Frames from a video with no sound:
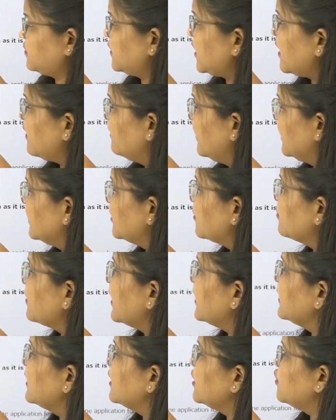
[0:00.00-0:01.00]
Once you
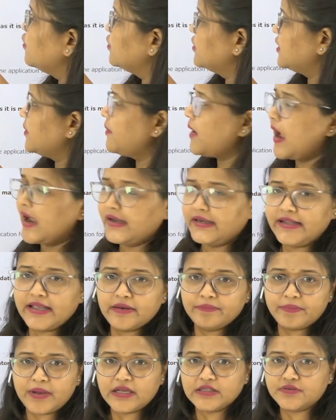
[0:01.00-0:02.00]
get the user ID
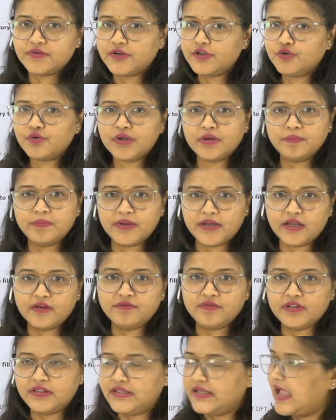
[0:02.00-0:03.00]
and password, you can
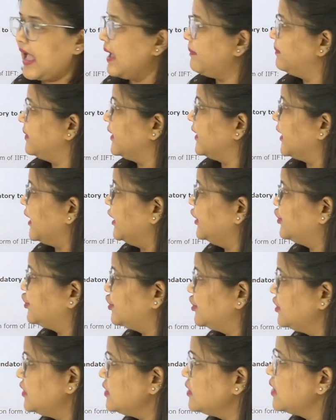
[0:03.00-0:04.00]
begin with the
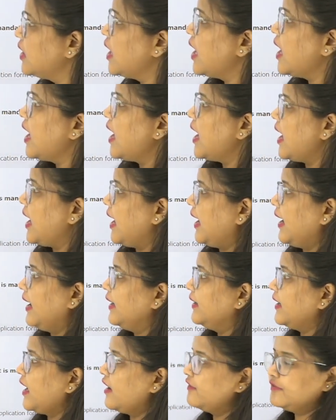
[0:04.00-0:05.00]
application.
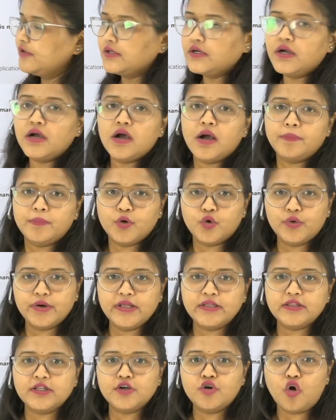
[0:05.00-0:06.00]
And after
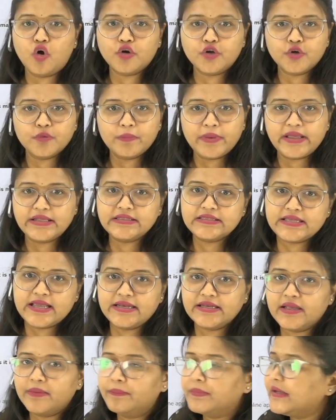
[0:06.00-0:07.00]
uploading the documents
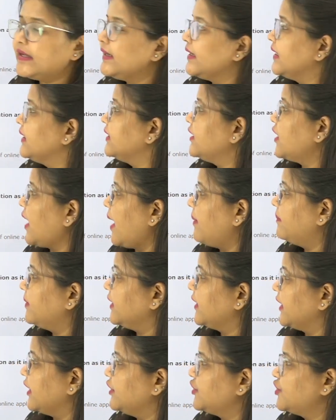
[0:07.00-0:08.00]
and completing the
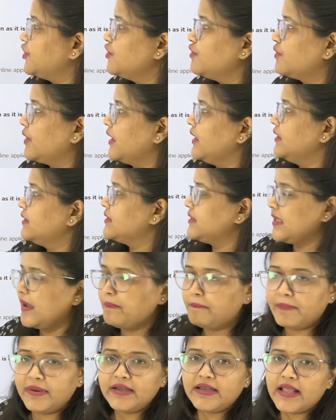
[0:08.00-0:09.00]
application, you can
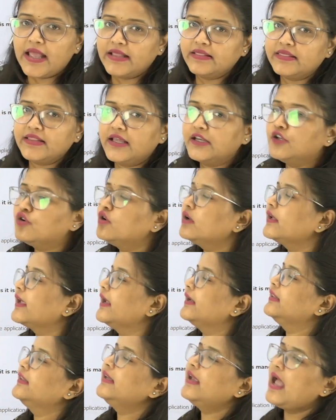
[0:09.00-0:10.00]
submit, and then you'll
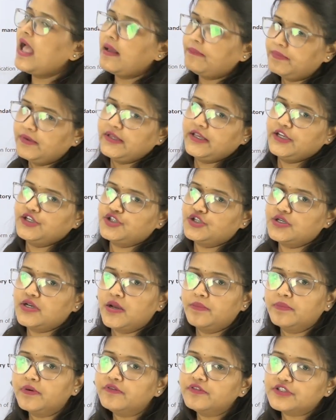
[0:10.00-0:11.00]
get the application
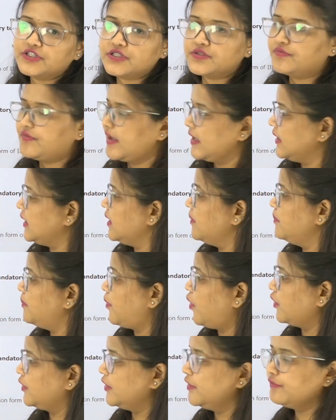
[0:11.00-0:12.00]
number, which is very
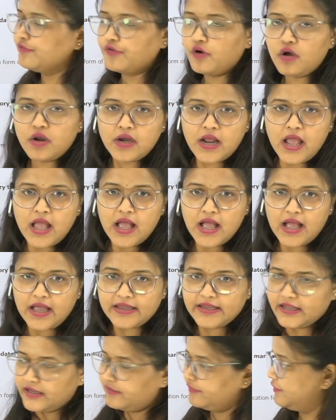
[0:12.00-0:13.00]
important for
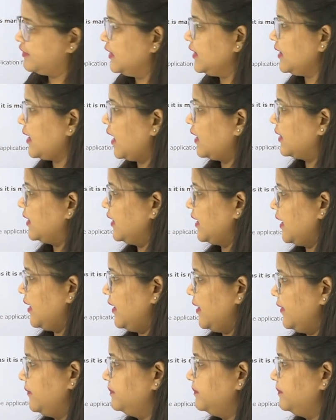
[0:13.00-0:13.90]
IIFT Kakinada.